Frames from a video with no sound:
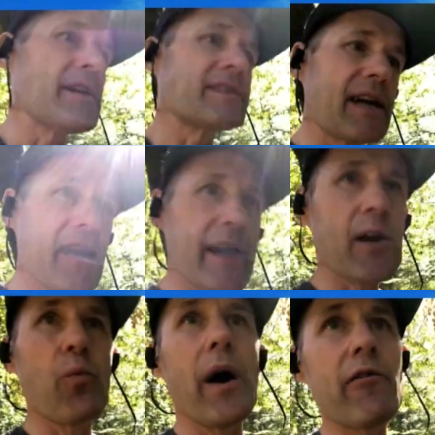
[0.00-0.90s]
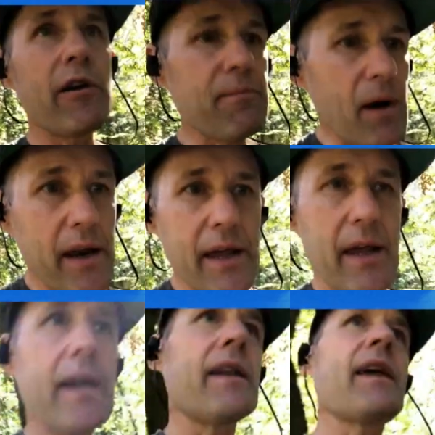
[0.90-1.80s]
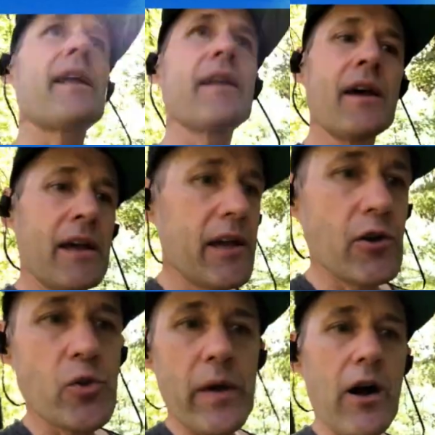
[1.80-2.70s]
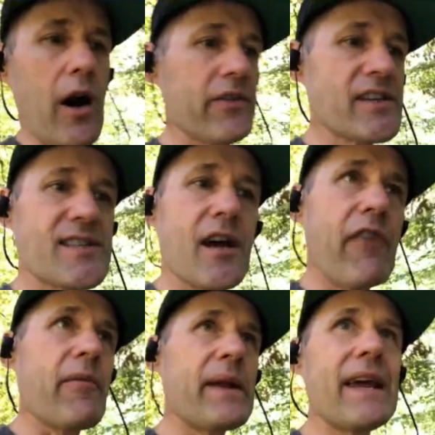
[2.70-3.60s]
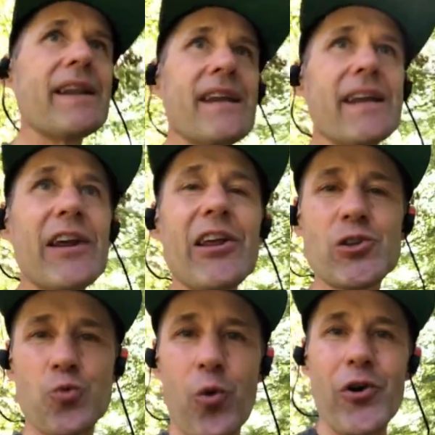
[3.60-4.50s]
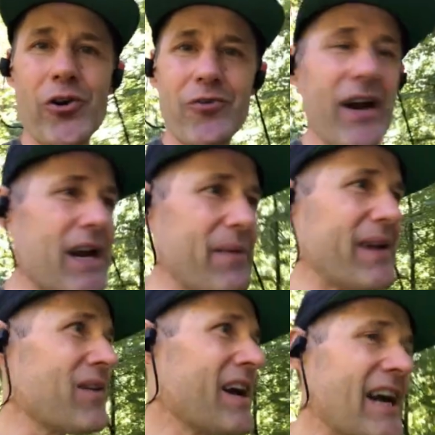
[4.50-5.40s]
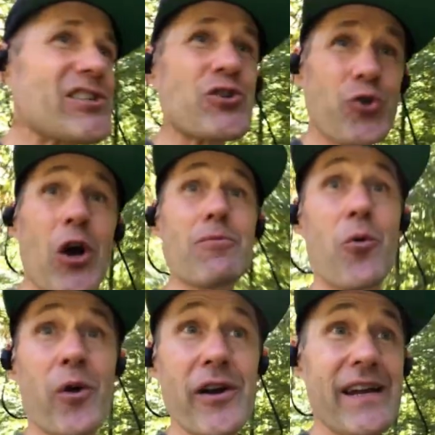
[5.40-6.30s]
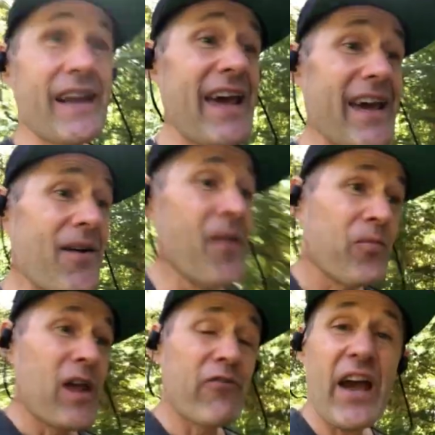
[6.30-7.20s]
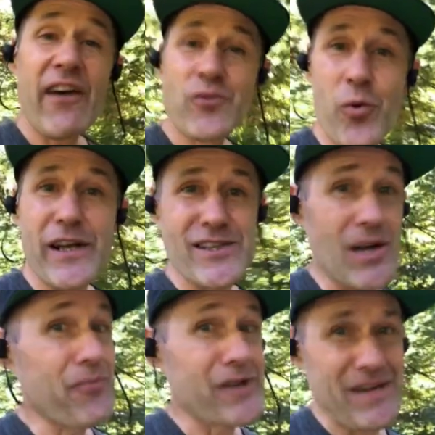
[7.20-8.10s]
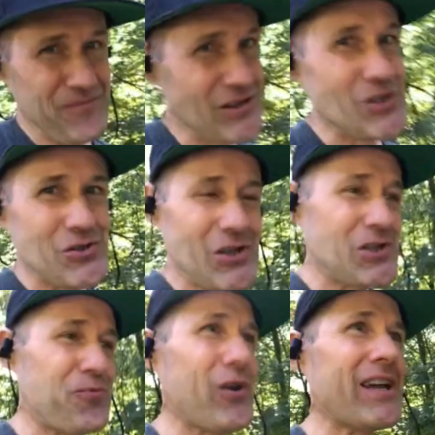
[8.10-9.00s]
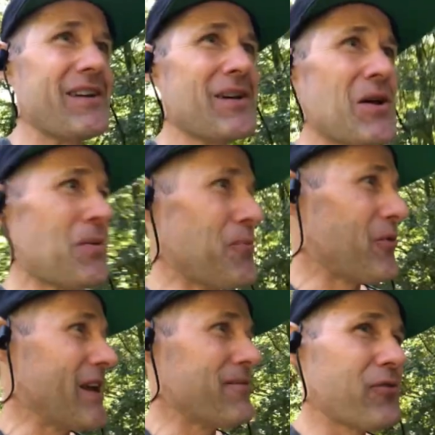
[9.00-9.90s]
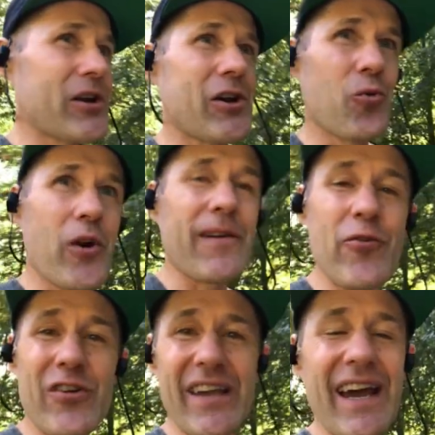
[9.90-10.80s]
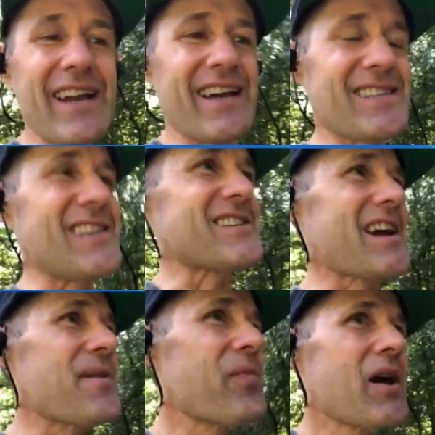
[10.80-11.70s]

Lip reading: and dealing and wiring money and then, you know, doing all this stuff. I mean, it is work, right? I mean, it's enjoyable work. And hey, if you have to work at something, this is pretty good work if you can get it, as they say.